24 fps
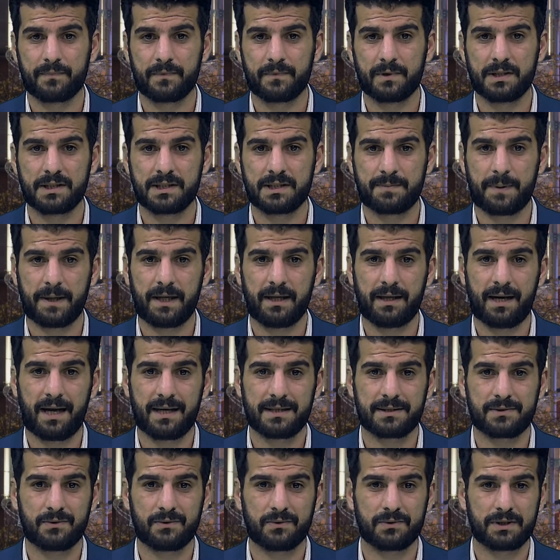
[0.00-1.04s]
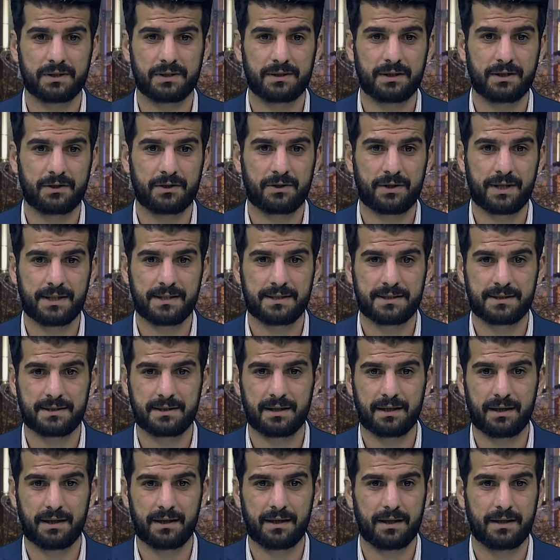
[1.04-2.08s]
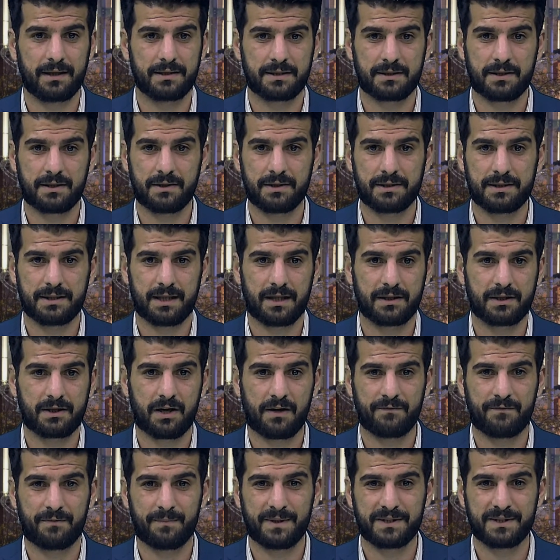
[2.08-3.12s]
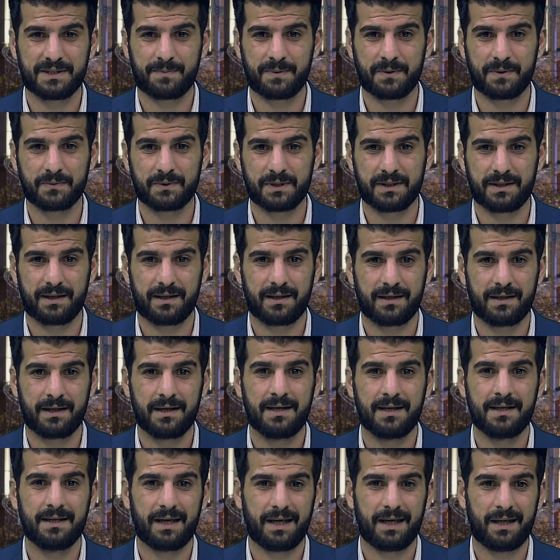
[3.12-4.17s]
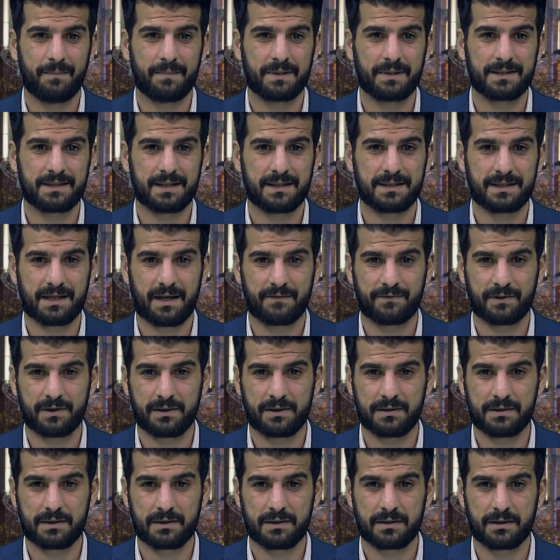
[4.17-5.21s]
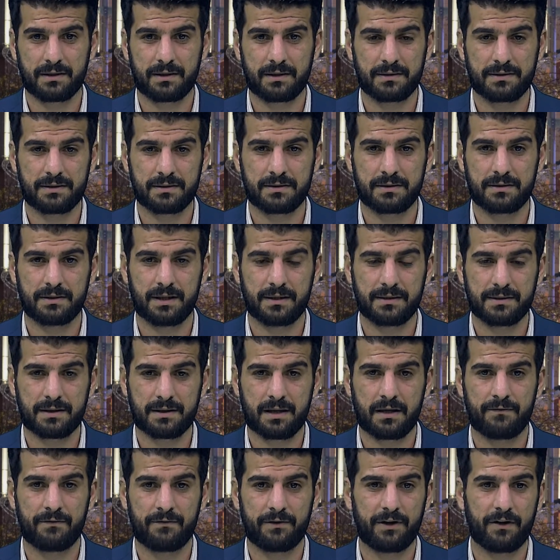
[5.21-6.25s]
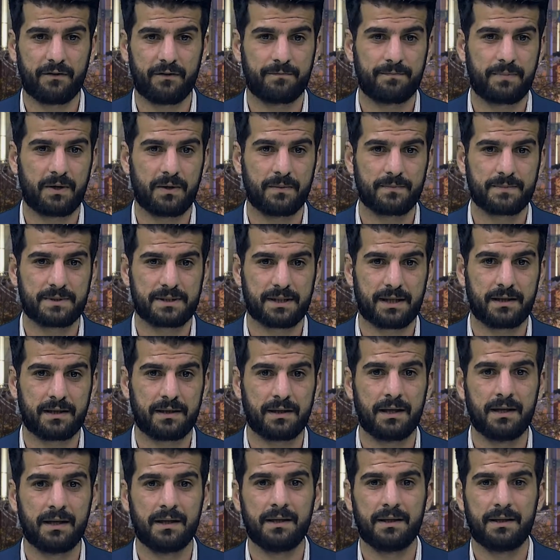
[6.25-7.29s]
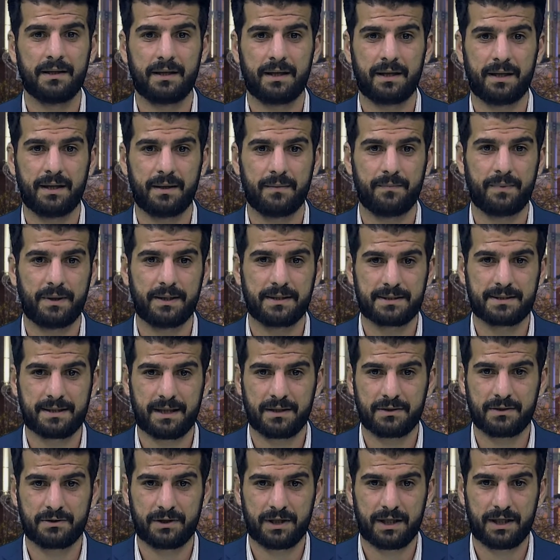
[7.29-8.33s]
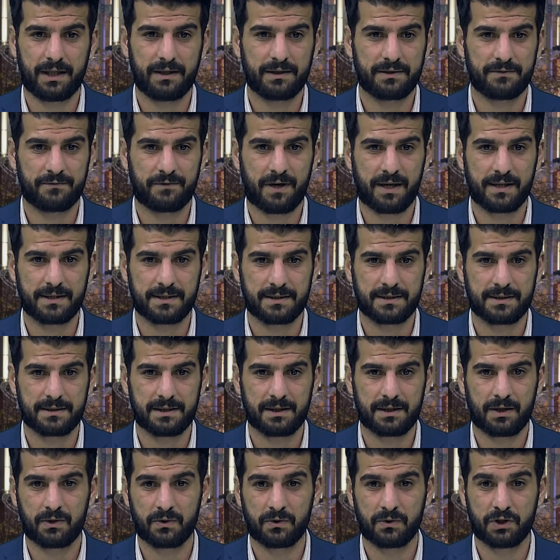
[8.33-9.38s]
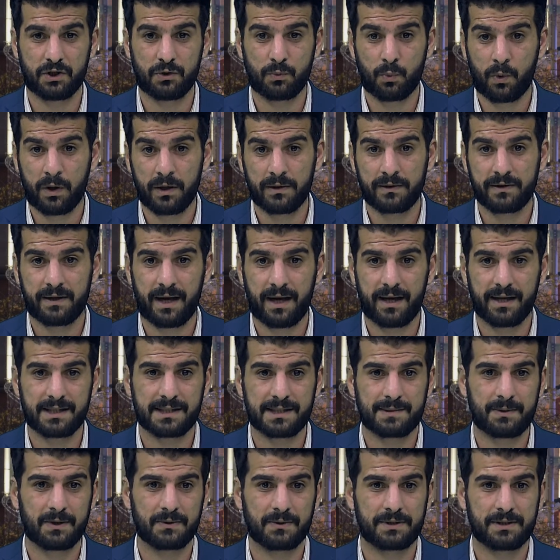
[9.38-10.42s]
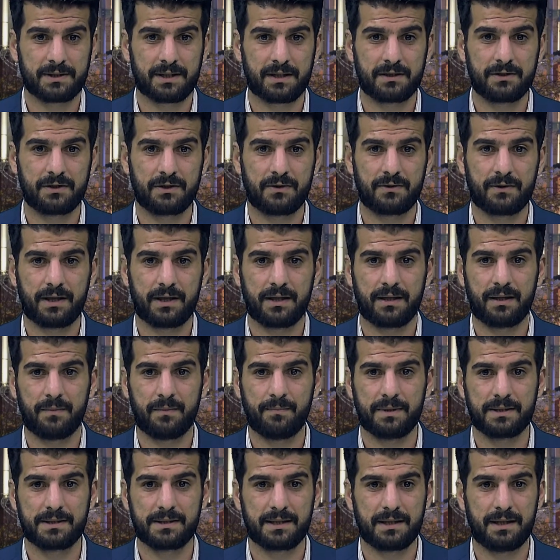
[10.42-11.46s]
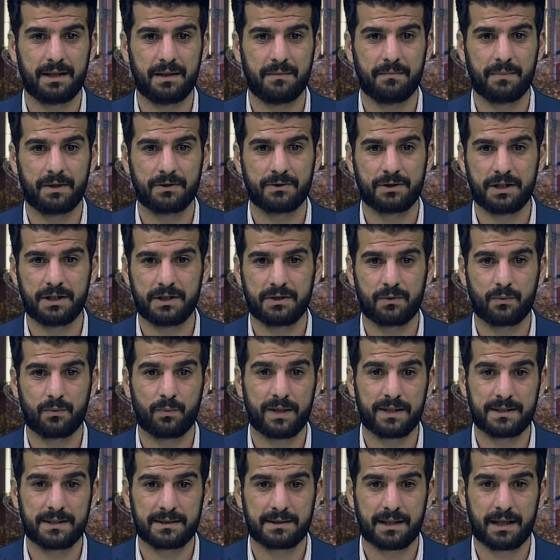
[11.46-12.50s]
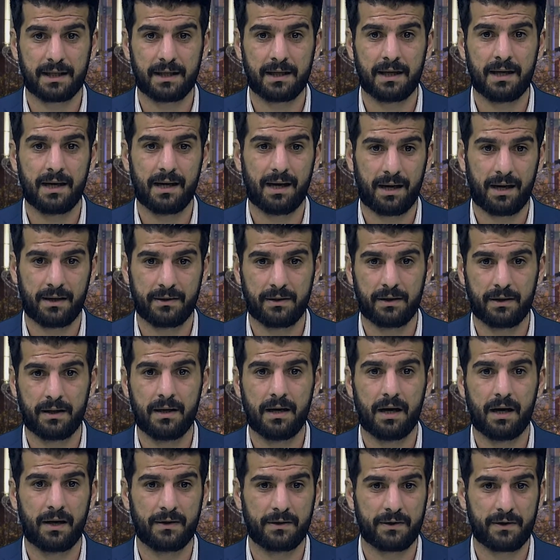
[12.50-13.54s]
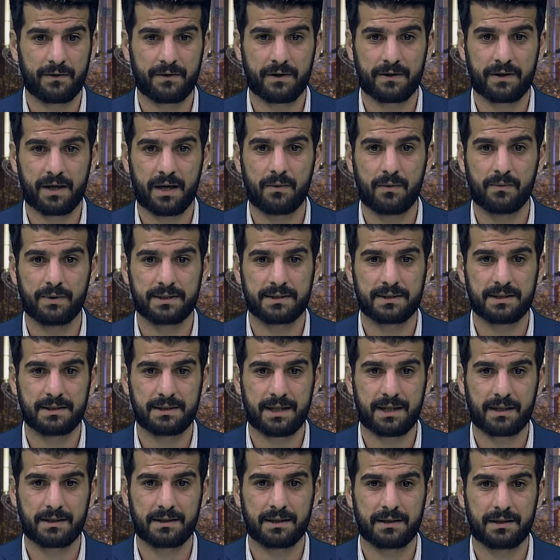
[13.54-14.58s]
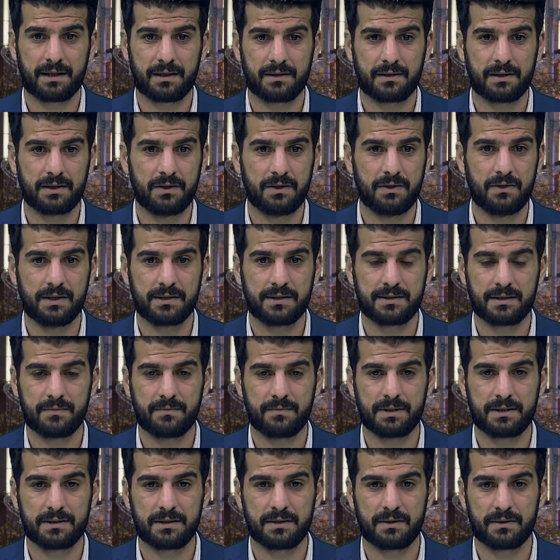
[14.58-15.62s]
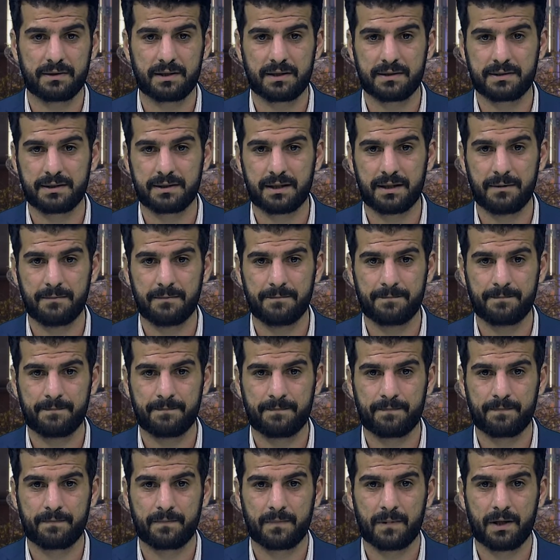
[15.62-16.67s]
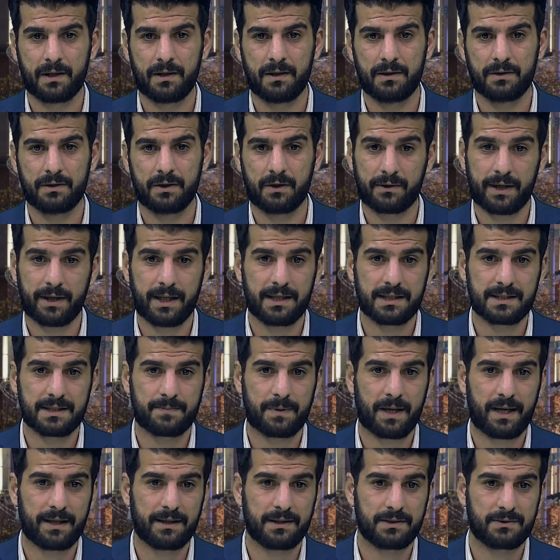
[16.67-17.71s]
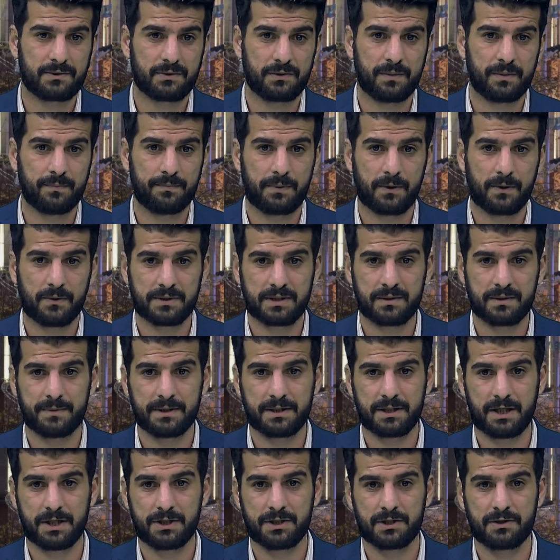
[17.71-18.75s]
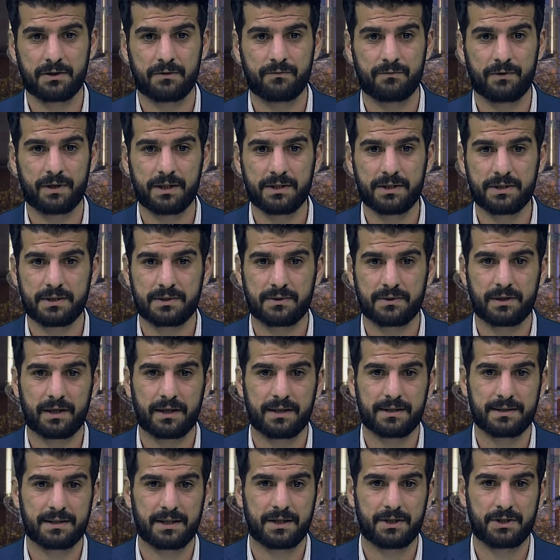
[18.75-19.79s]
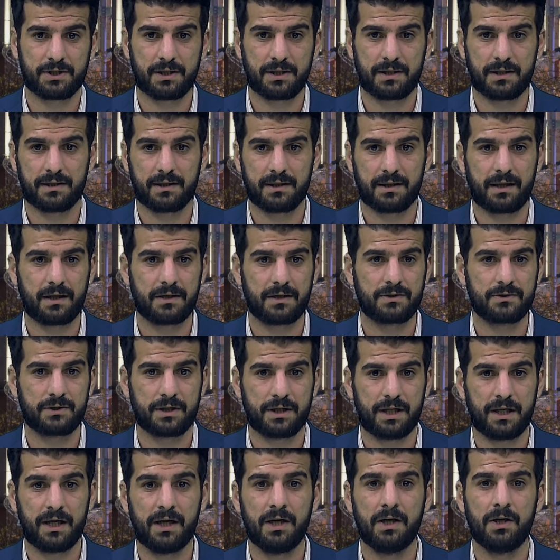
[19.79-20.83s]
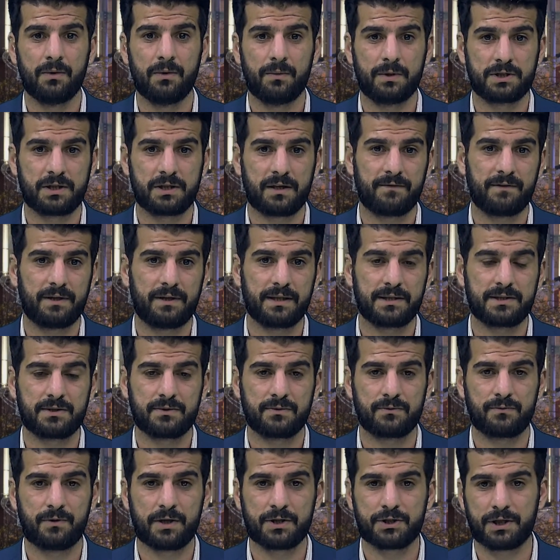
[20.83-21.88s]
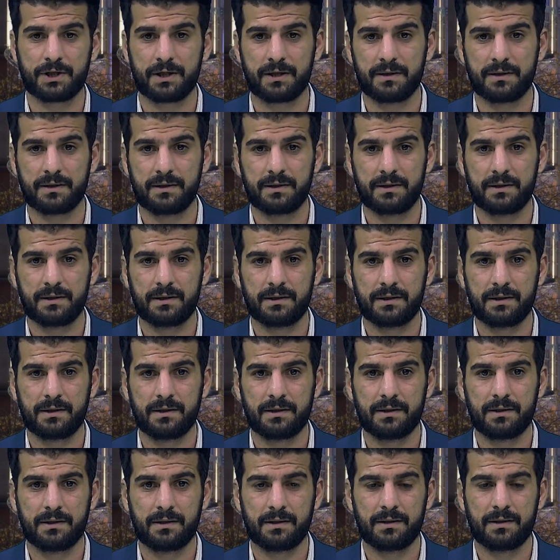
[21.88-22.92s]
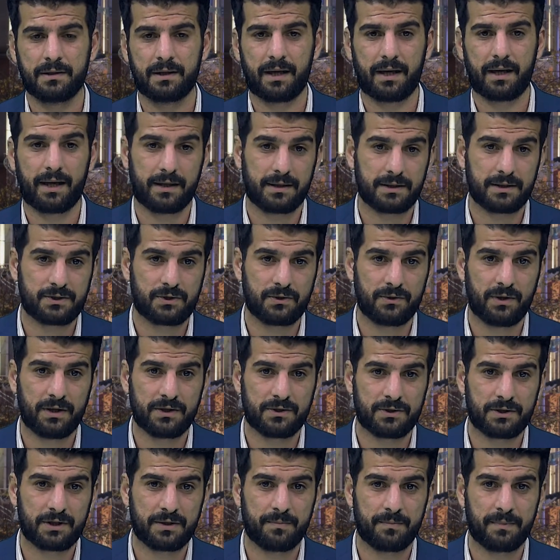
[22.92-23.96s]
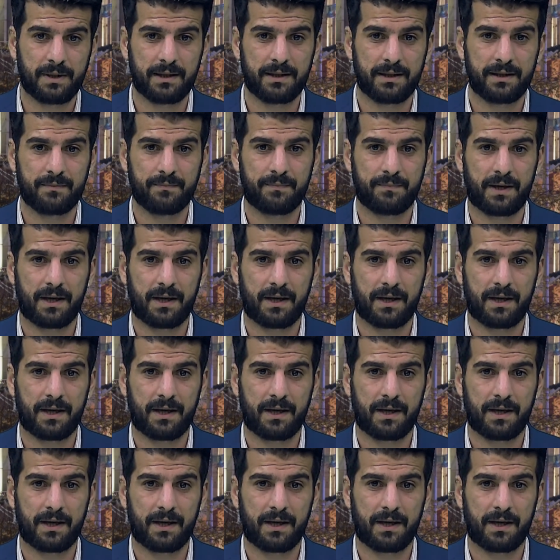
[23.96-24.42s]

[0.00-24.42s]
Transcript: Spain has ordered increased security at governments, buildings, and embassies after the discovery of bombs and incendiary devices, including one that exploded at Ukraine embassy in Madrid on Wednesday and another that was detected at the US embassy on Thursday. Ukraine is planning to impose limitation on religious organizations in the country which have links to Russia. And a $200 million